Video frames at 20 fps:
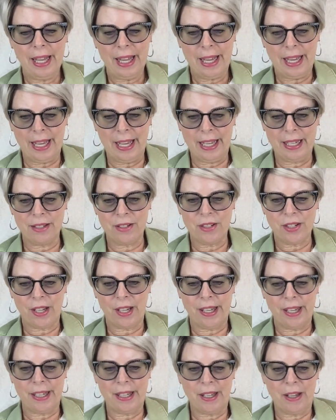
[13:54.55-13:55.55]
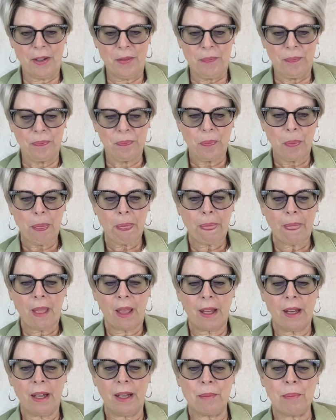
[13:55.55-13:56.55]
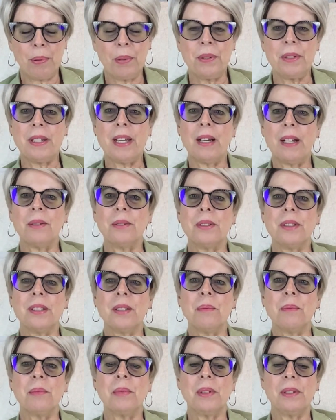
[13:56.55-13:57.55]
And I put down some